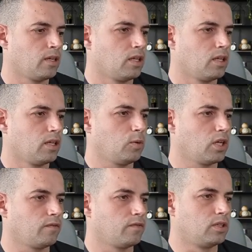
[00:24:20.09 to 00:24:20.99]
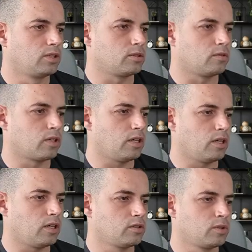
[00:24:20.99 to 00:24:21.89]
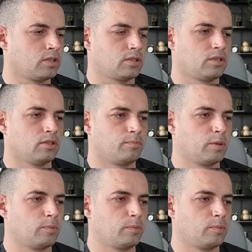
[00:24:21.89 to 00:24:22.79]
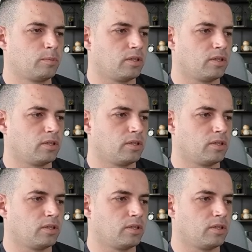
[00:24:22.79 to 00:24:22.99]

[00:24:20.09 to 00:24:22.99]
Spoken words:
Then we have the list of customers, the people that have